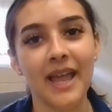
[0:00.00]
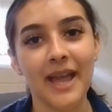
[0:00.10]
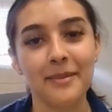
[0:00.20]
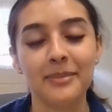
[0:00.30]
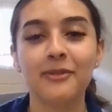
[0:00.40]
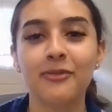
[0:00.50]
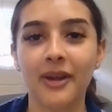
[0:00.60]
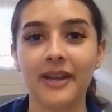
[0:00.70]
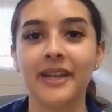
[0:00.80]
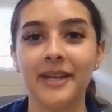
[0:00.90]
Happy
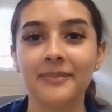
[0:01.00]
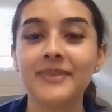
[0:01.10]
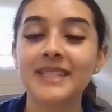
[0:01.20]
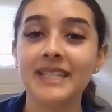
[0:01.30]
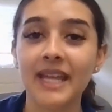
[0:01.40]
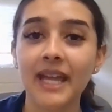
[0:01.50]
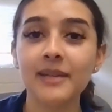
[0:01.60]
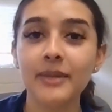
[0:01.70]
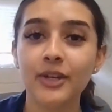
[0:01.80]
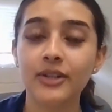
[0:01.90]
Friday! Today
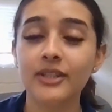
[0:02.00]
I'm here to